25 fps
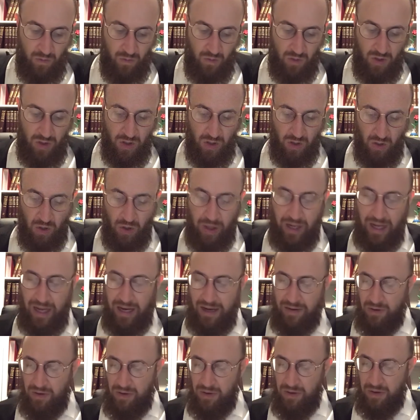to look at
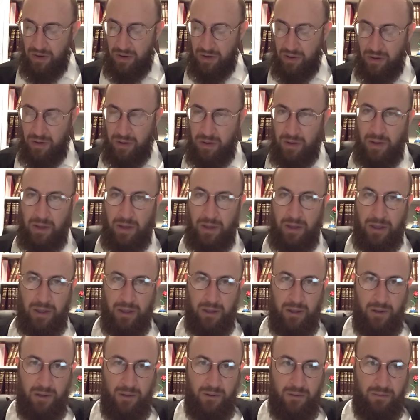everything
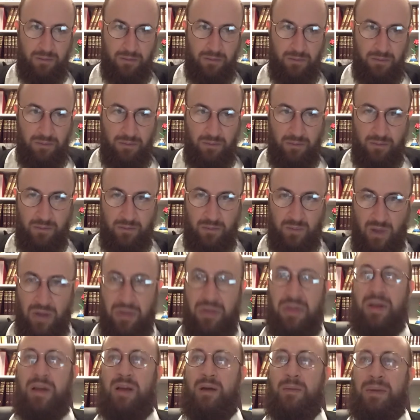and
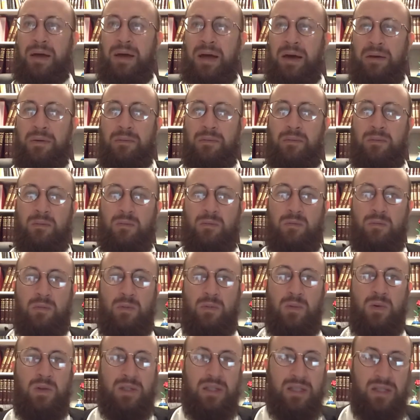think about,
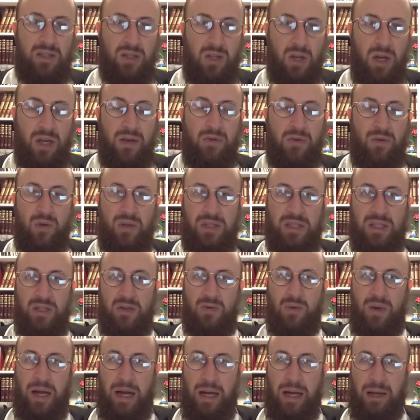is this Tov or is this
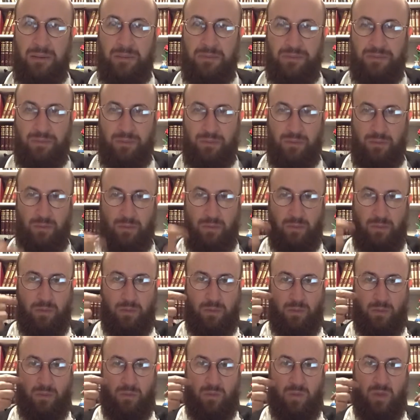Ra,
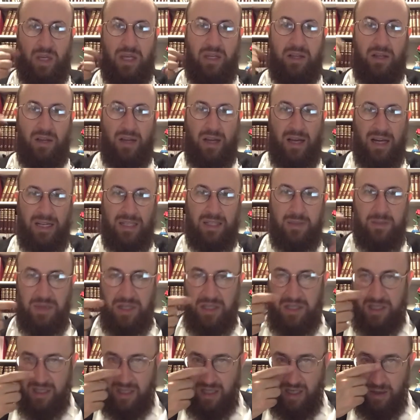in the cosmic
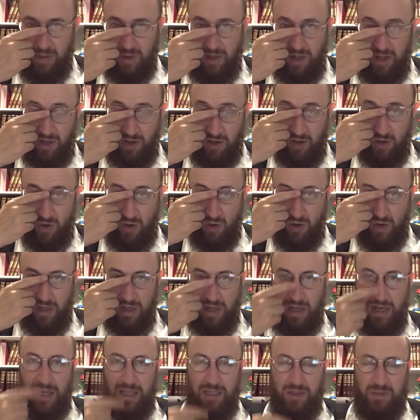scheme, in the eternal and
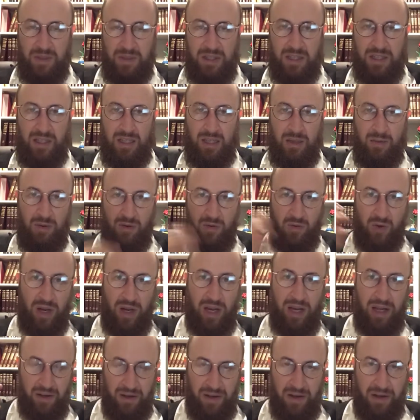cosmic scheme of
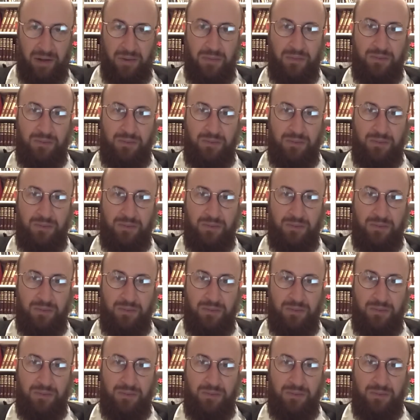reality.